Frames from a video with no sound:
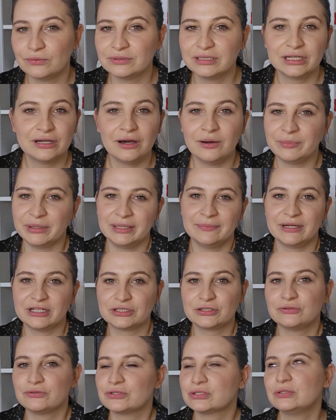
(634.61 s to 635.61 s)
You can't beat a
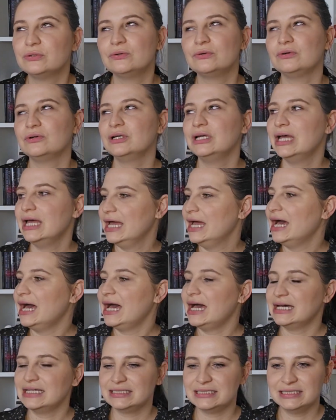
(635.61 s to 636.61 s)
magical school.
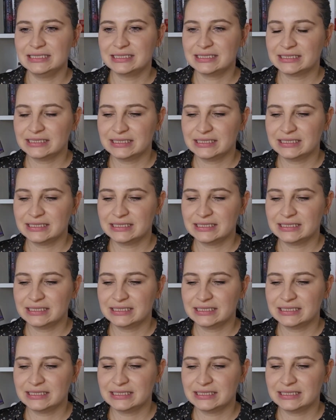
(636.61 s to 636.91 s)
And